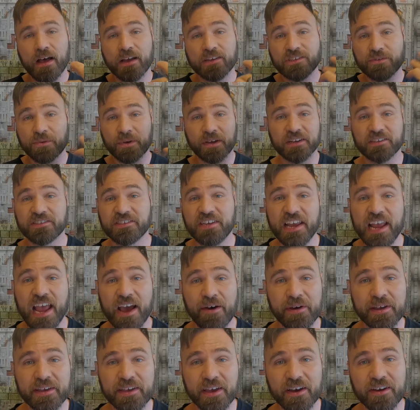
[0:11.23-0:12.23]
So we're going to see
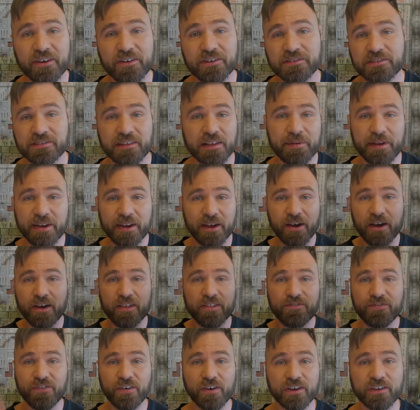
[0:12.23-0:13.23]
how it goes. Let me know how
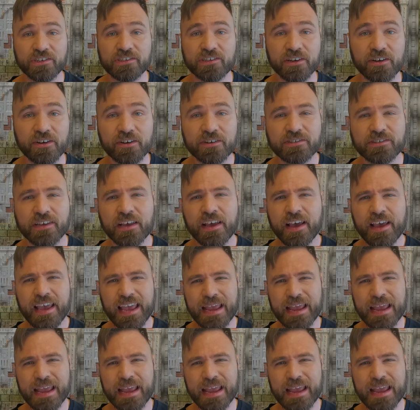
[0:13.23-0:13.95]
the footage looks.